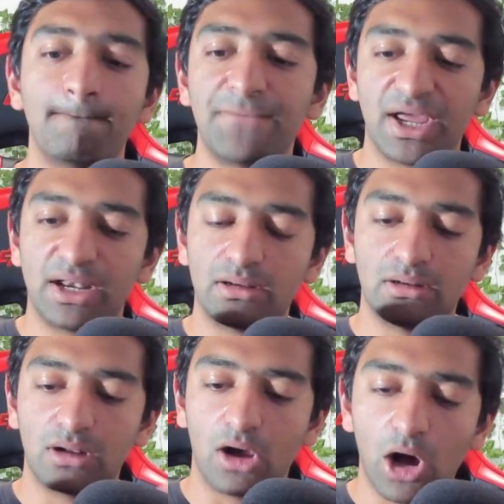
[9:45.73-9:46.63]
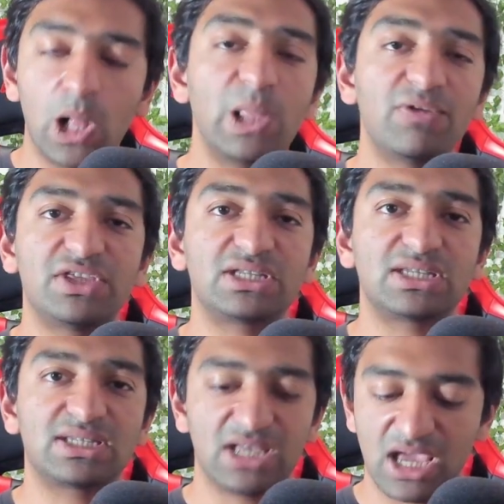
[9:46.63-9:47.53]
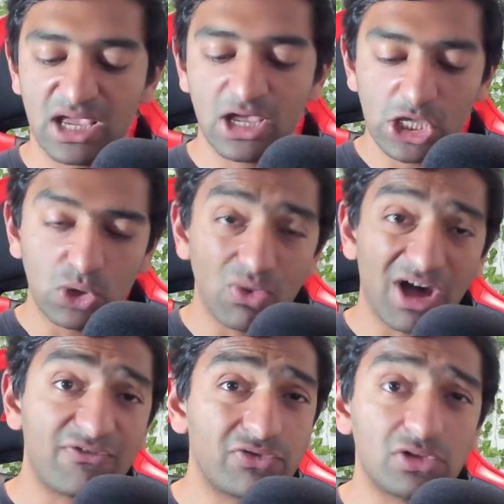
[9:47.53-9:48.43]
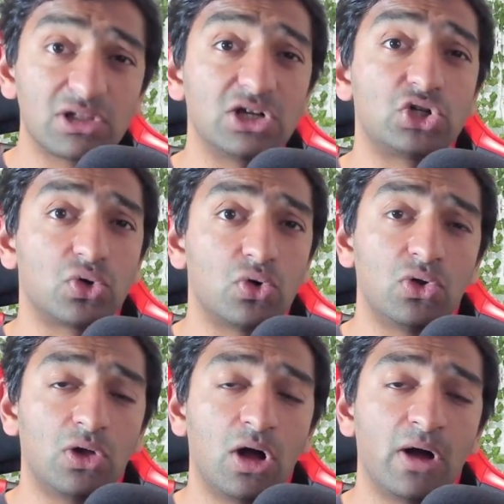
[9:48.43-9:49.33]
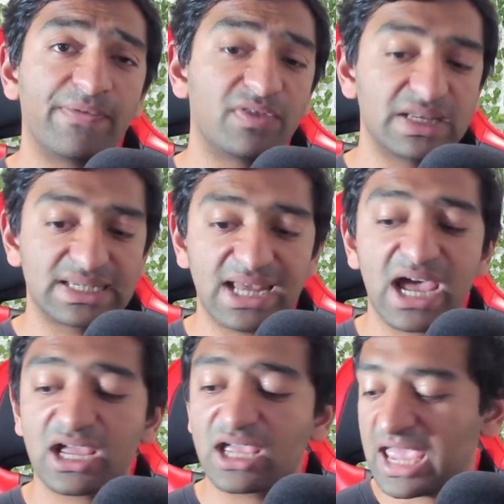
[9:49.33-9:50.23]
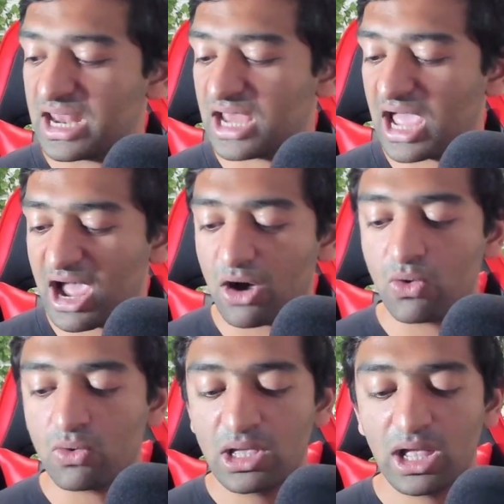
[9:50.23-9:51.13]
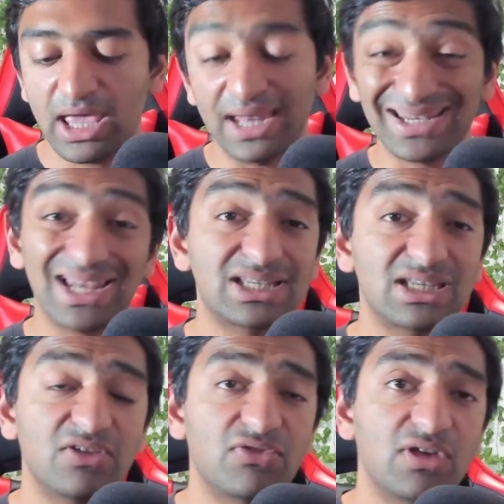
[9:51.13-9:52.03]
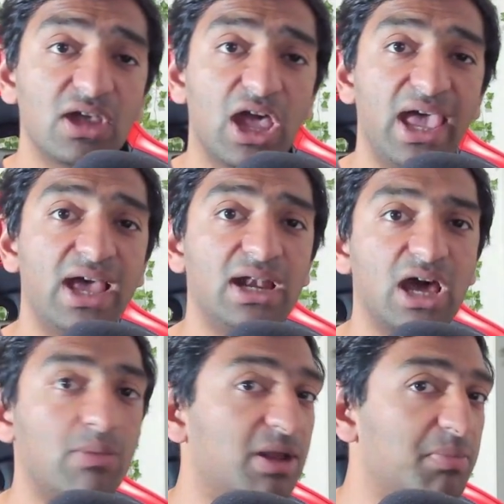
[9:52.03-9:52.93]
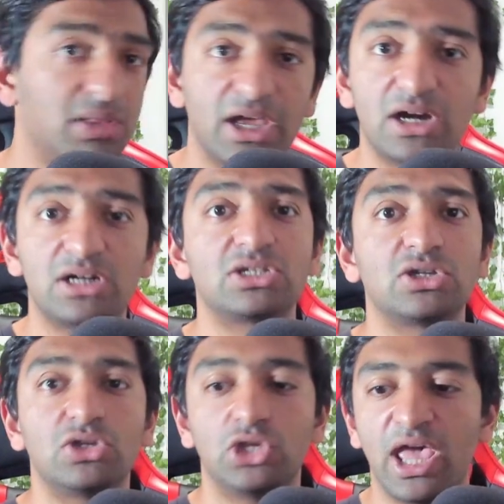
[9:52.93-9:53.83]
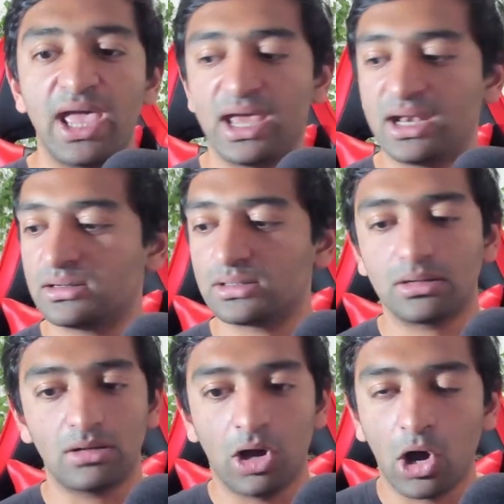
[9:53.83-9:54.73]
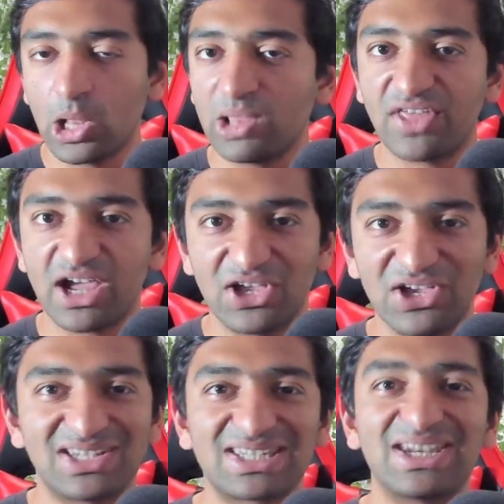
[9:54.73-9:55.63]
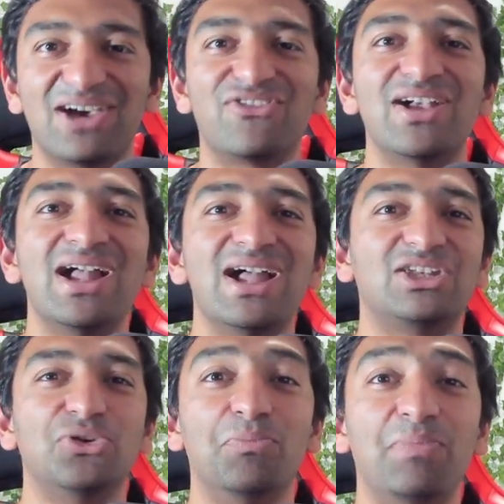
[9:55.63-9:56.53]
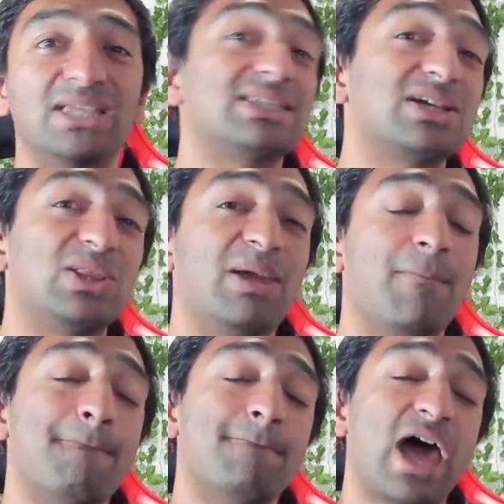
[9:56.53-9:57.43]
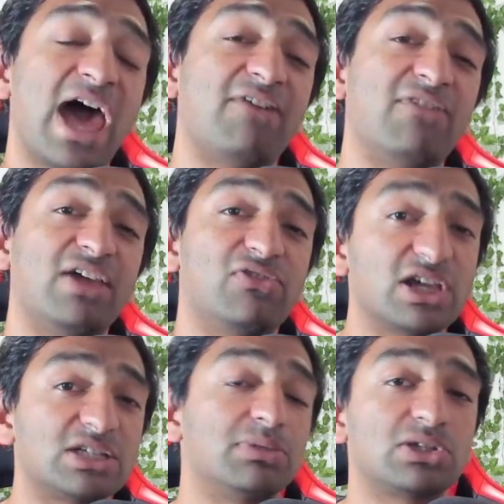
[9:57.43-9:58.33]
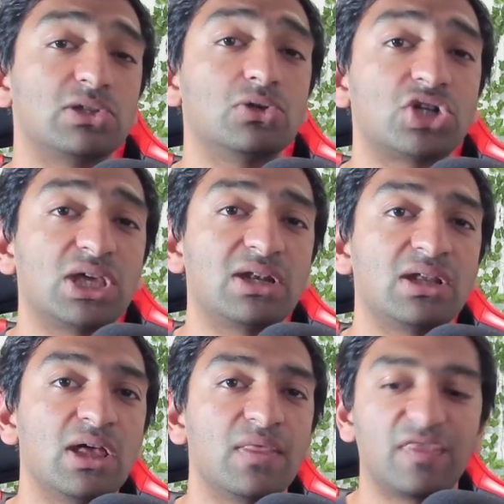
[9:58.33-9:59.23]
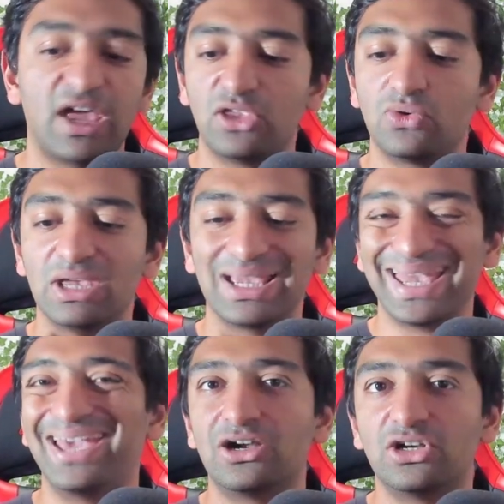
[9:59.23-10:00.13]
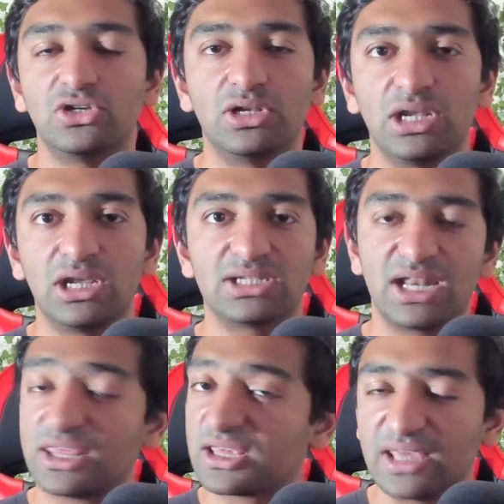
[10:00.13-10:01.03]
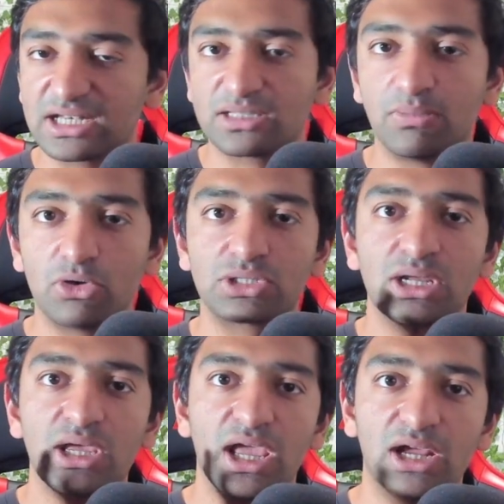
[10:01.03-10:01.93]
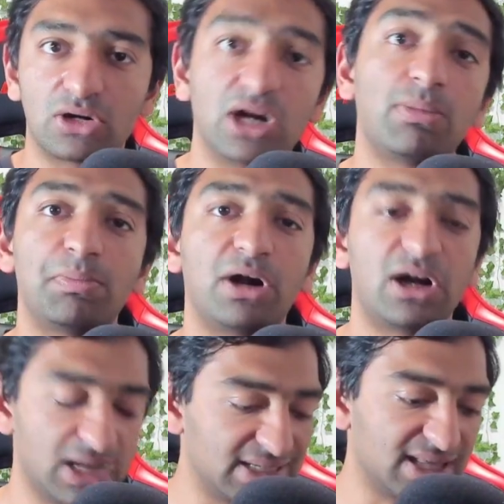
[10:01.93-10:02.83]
But all of this to say, you have full control on the stack and how intensive and how many players and all of that good stuff to basically have a flexible solution that you can cater to your needs. And I think that's the most incredible part, is